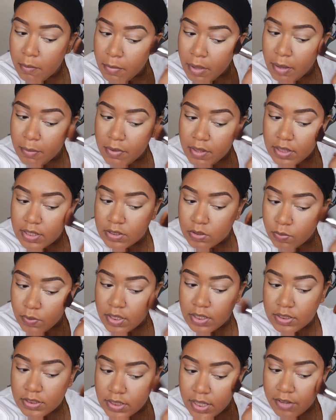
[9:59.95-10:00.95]
maybe this
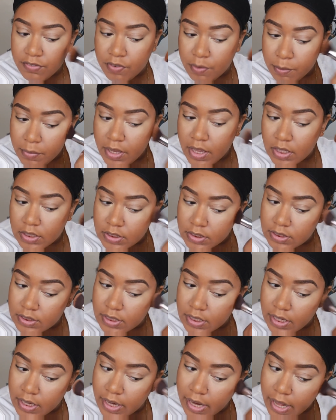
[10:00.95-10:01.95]
one is not for me, I'll just
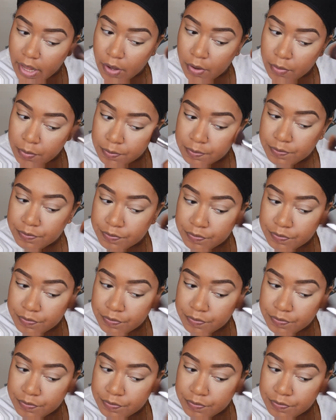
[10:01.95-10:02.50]
sit it out.